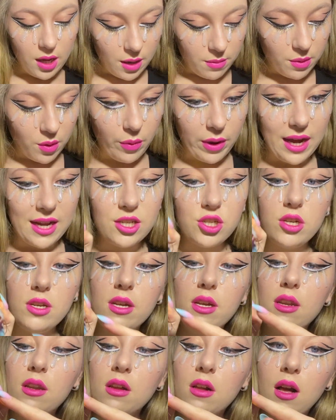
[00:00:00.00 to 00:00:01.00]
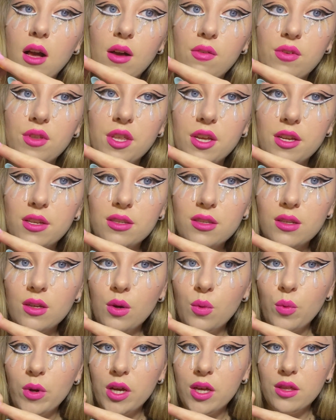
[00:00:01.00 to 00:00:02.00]
but we're actually gonna cover this
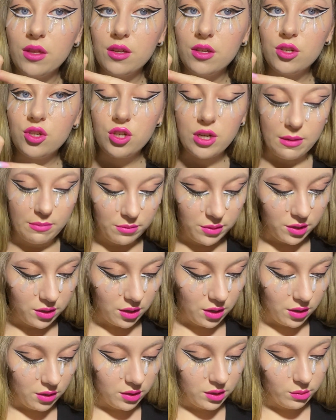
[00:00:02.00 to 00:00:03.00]
with gemstones.